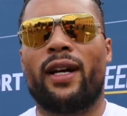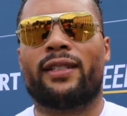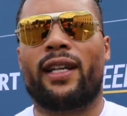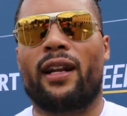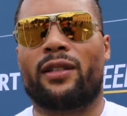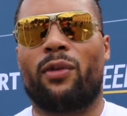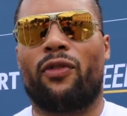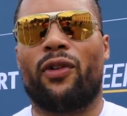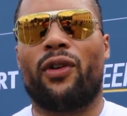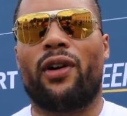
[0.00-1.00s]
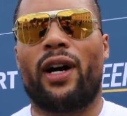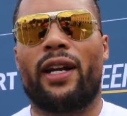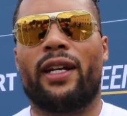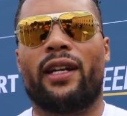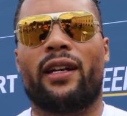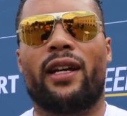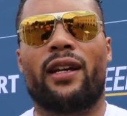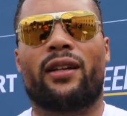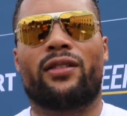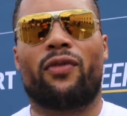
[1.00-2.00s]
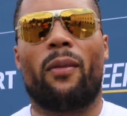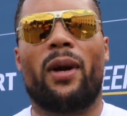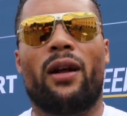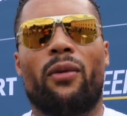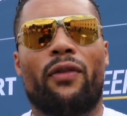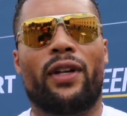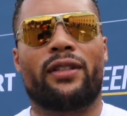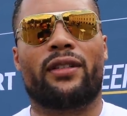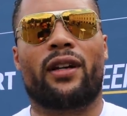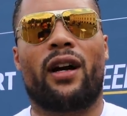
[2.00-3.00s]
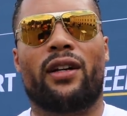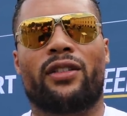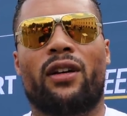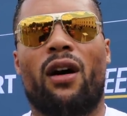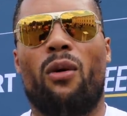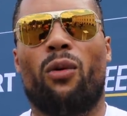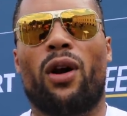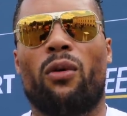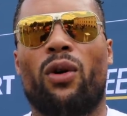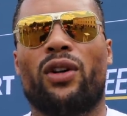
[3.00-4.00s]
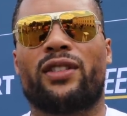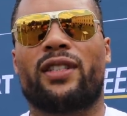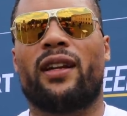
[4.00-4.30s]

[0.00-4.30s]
Salas before, and he, he's familiar with his kind of style and what he wants.